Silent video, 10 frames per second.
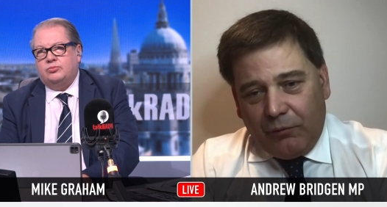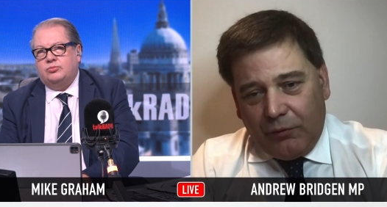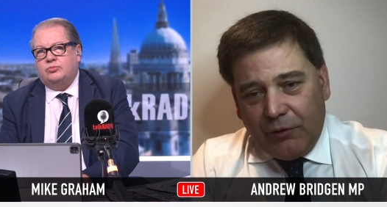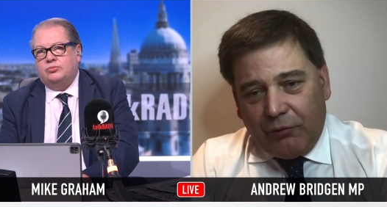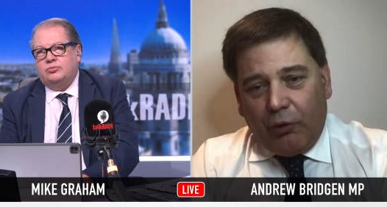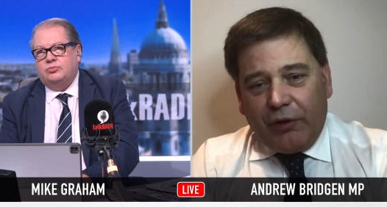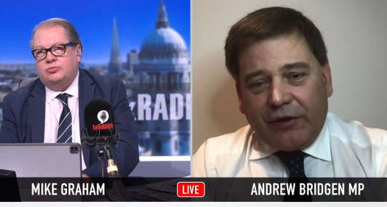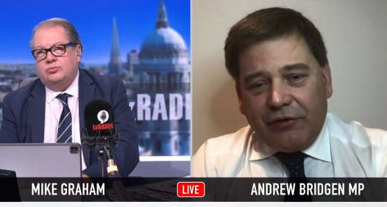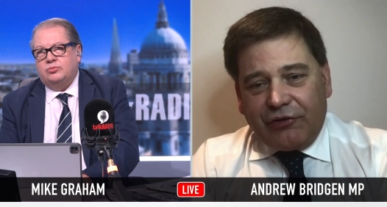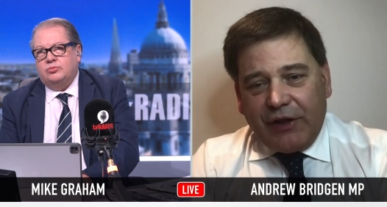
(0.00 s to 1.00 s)
Speaker 1: You've already
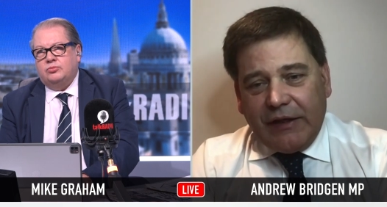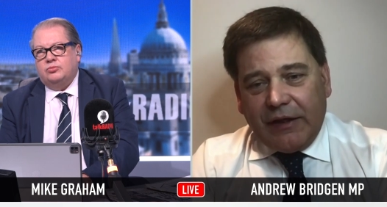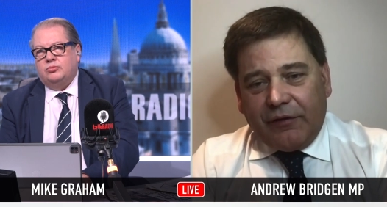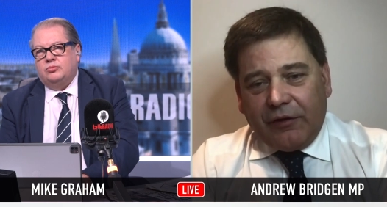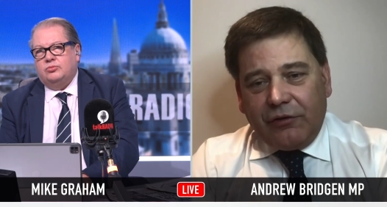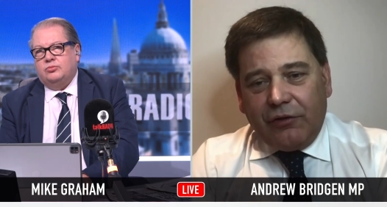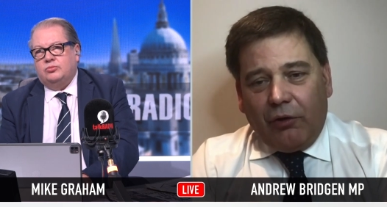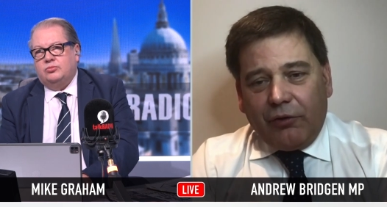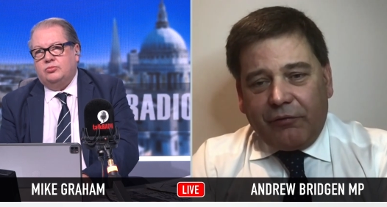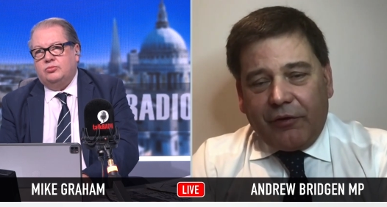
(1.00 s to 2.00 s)
conceded that
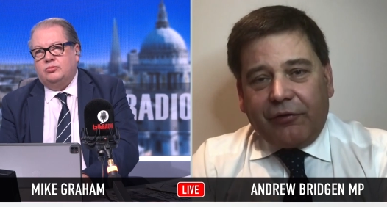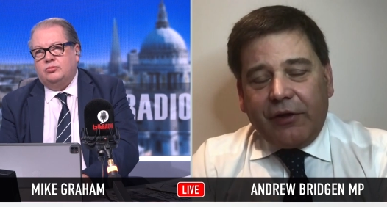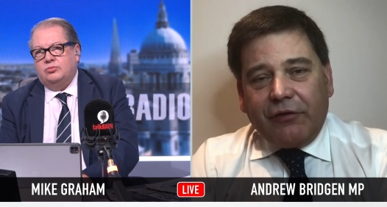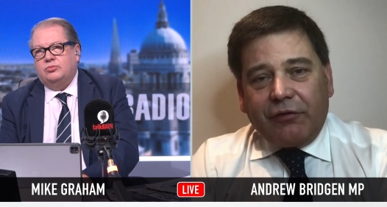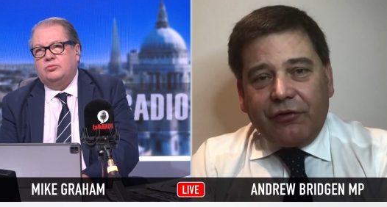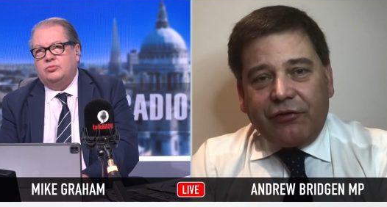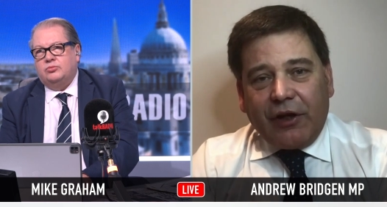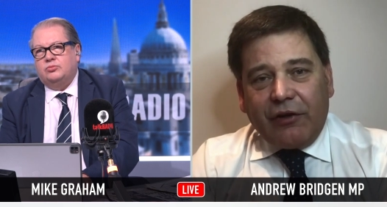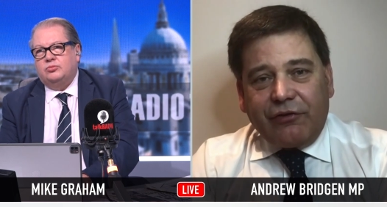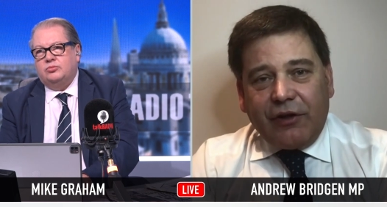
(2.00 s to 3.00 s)
none of the three hundred
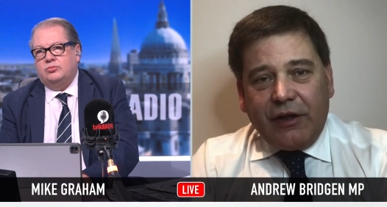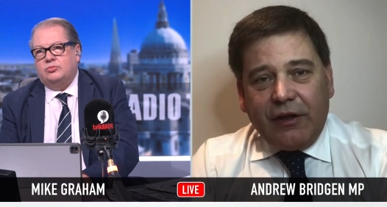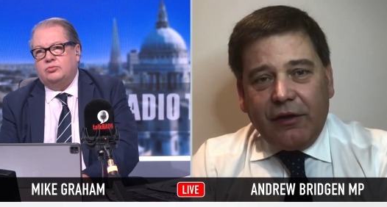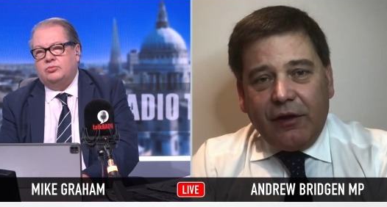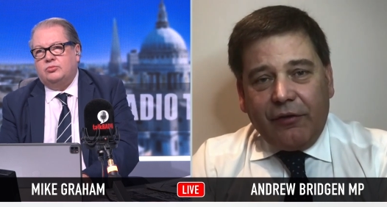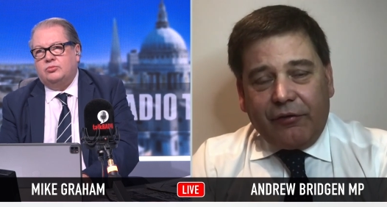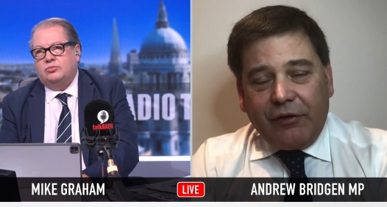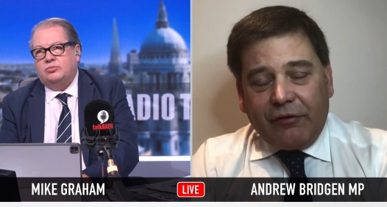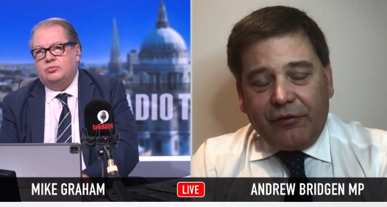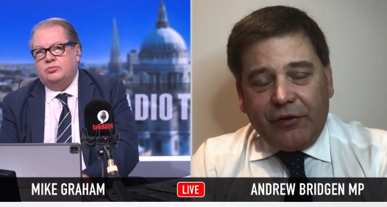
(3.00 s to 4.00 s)

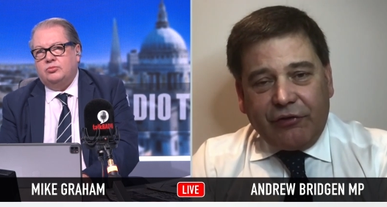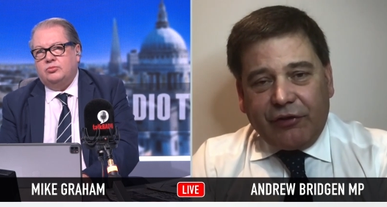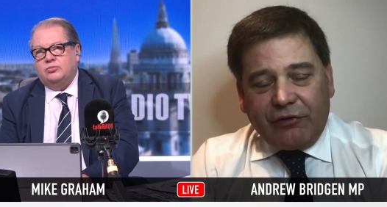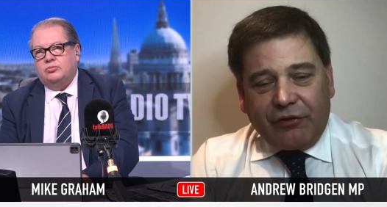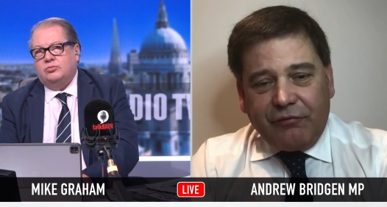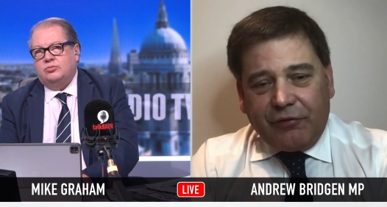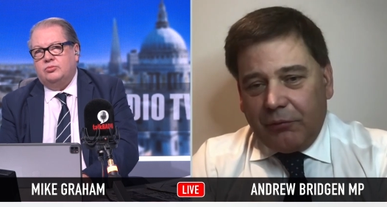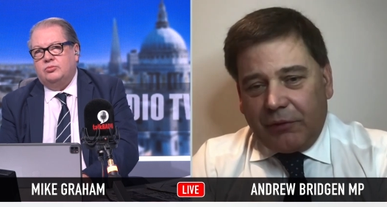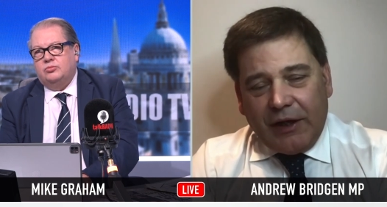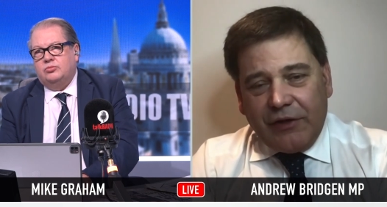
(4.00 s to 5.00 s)
thirty-six
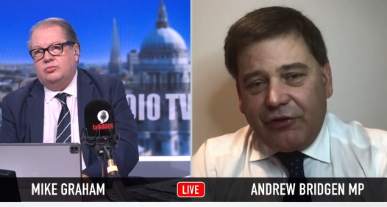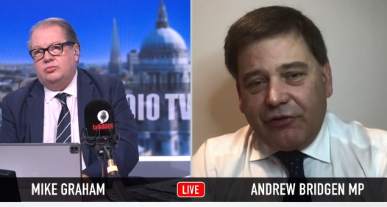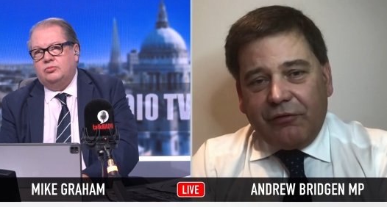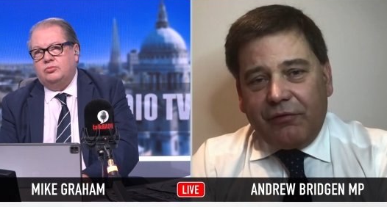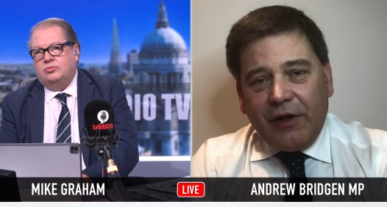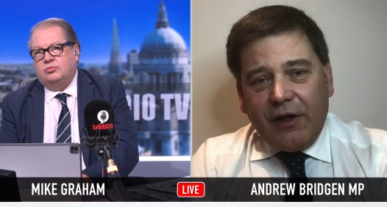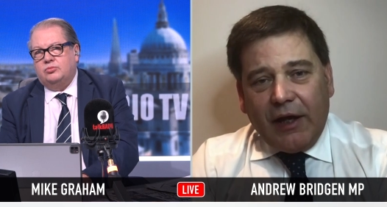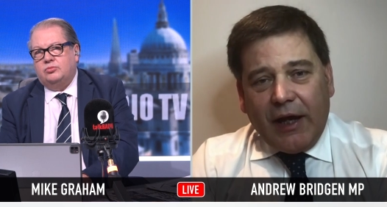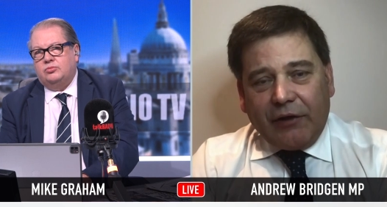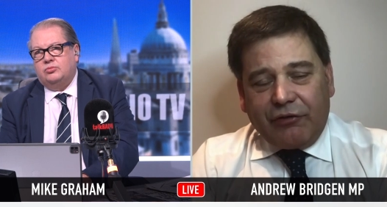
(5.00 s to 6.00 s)
confirmed cases have
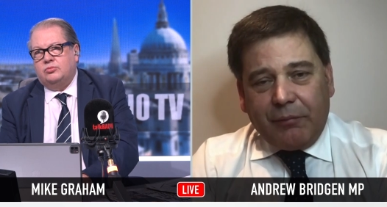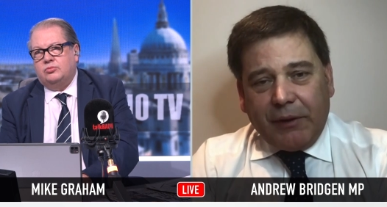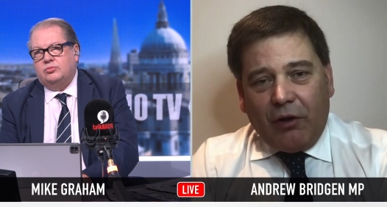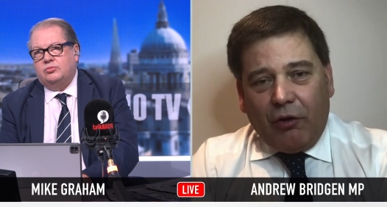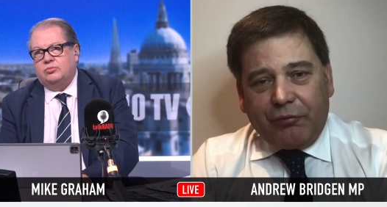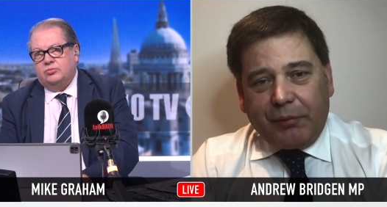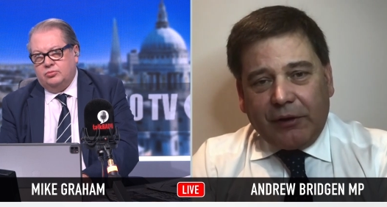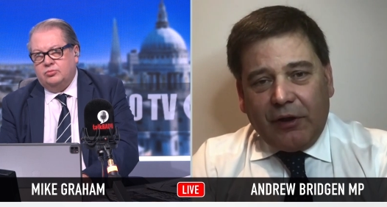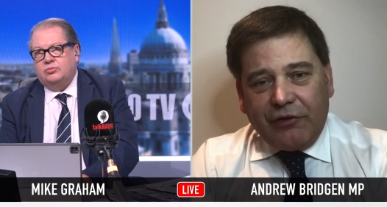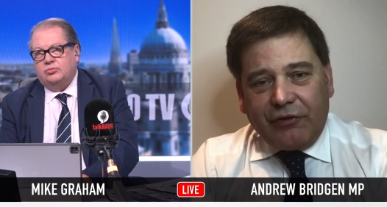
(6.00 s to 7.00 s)
actually been
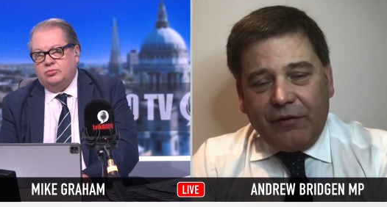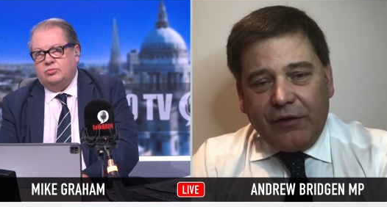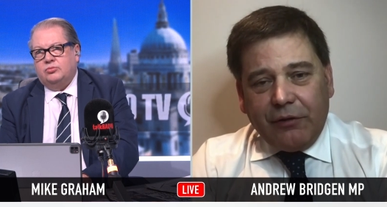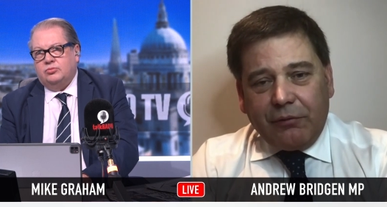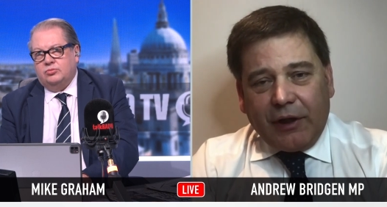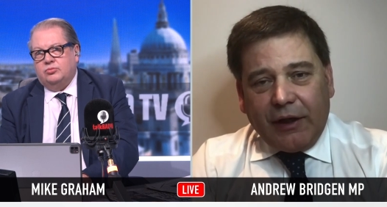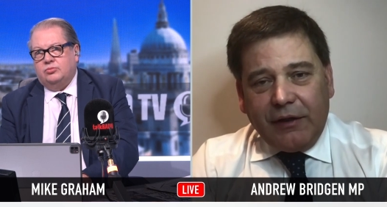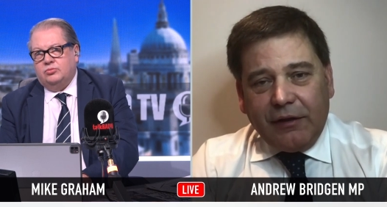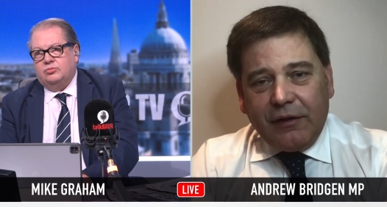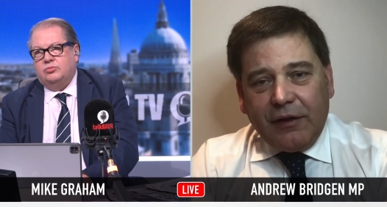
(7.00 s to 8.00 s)
hospitalised in the U K.